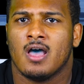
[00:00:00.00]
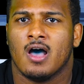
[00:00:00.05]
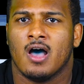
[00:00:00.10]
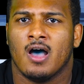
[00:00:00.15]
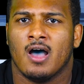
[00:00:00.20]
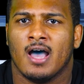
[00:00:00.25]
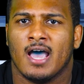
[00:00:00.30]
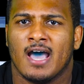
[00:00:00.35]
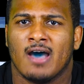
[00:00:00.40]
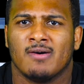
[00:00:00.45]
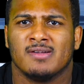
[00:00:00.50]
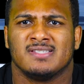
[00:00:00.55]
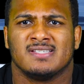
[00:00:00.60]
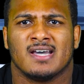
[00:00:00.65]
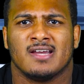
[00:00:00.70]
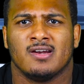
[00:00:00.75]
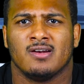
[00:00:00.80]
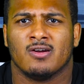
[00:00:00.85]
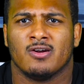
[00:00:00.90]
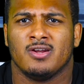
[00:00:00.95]
How
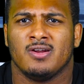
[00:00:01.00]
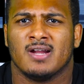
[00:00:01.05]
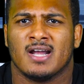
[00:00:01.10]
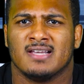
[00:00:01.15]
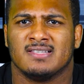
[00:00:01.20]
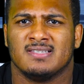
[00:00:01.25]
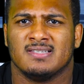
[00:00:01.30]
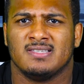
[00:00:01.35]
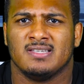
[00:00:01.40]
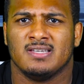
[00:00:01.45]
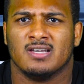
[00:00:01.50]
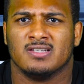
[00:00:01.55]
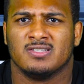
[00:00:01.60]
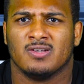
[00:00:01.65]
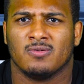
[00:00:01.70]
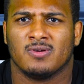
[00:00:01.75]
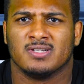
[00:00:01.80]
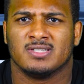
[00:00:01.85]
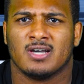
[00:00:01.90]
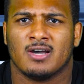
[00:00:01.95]
excited are you guys to see
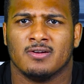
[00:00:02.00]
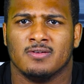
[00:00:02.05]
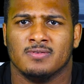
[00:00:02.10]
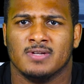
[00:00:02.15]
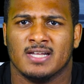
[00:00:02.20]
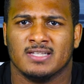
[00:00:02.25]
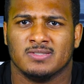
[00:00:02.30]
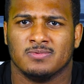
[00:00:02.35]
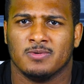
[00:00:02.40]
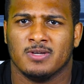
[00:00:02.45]
Ahsoka Tano next